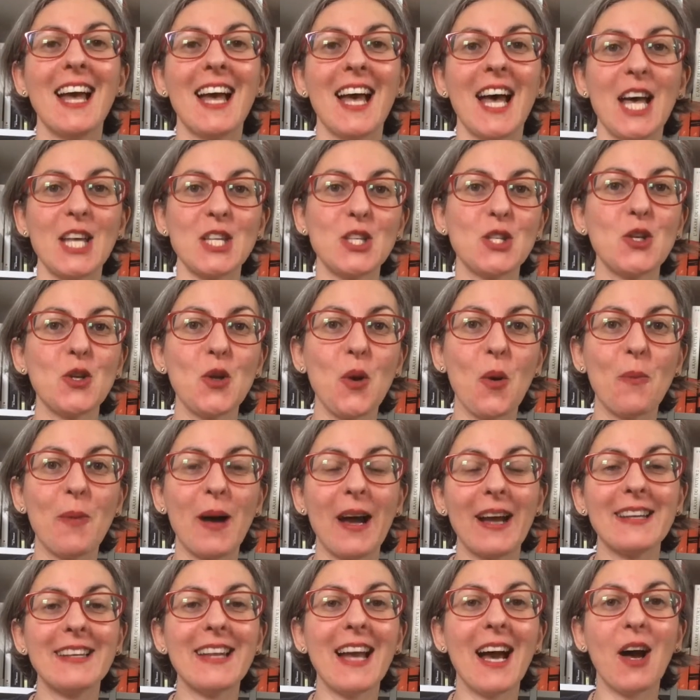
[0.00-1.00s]
As you know
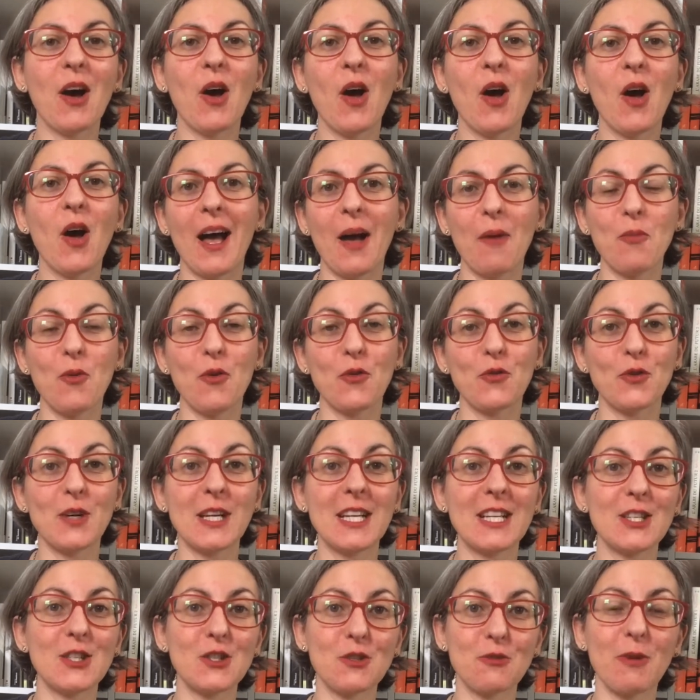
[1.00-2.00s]
by now, I'm a
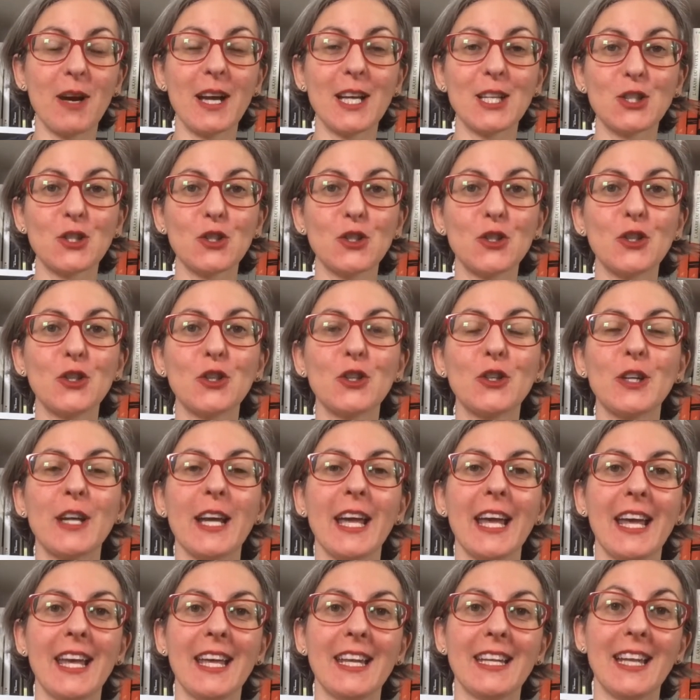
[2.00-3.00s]
freelance writer
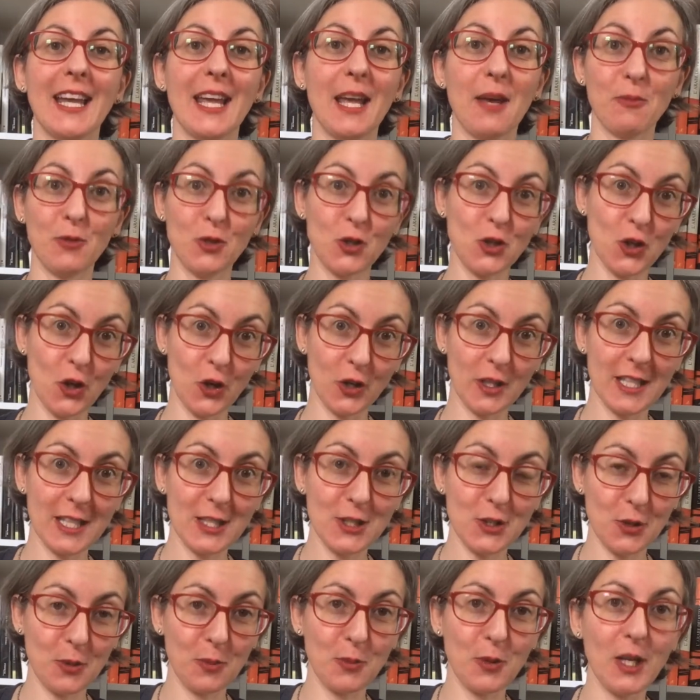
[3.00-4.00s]
and I am a chocolate
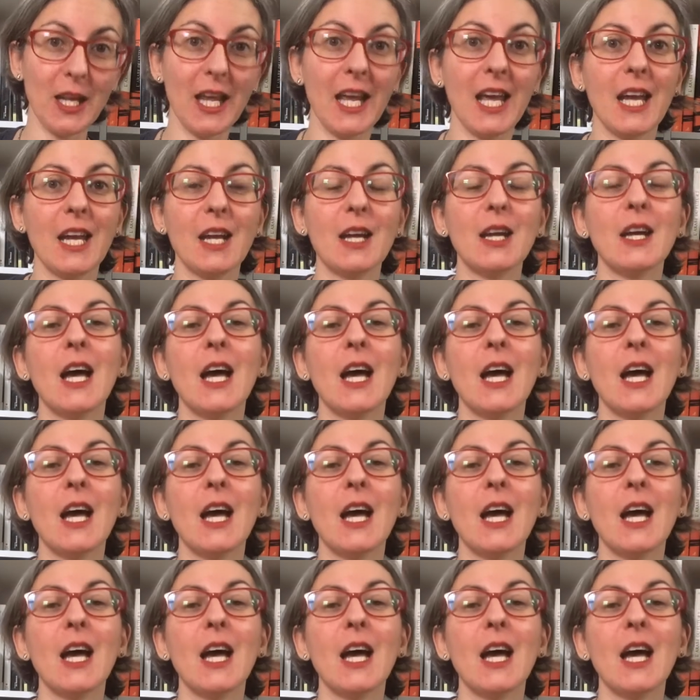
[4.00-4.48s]
sommelier.